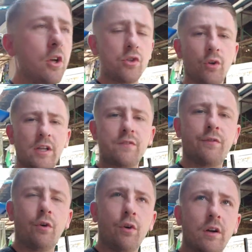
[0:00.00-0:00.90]
So I got this
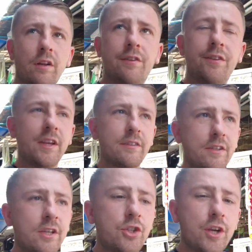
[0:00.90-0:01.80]
for
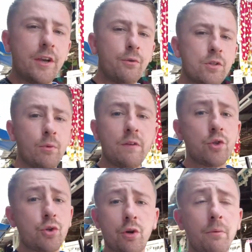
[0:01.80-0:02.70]
30 shekels, I'm not even
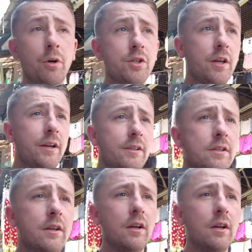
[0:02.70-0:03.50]
sure how much that is.